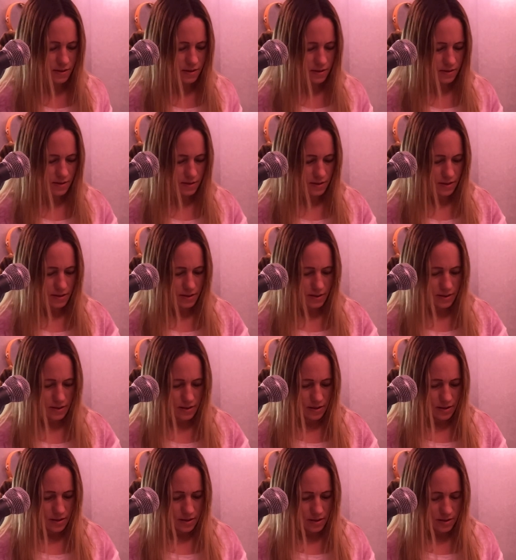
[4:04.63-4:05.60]

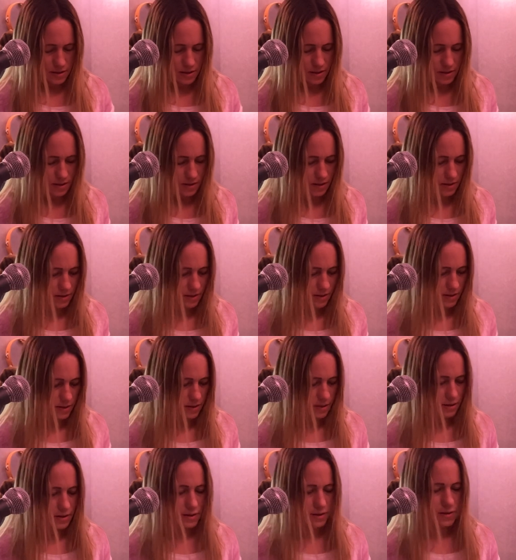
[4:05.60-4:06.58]

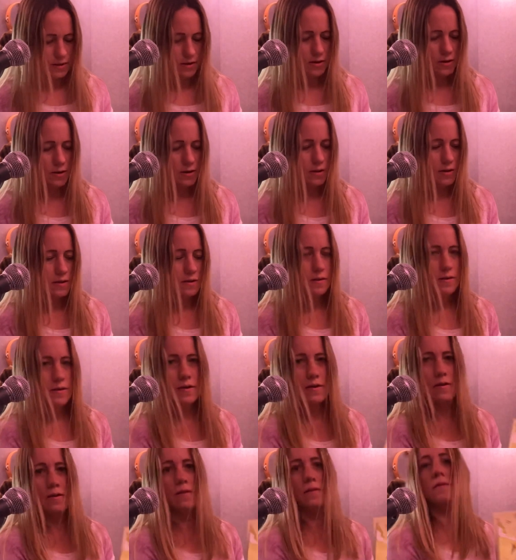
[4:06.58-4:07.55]

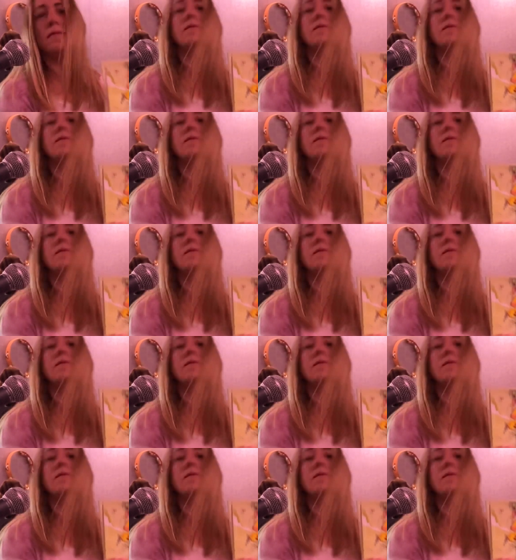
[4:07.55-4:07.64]
No one is speaking in this clip.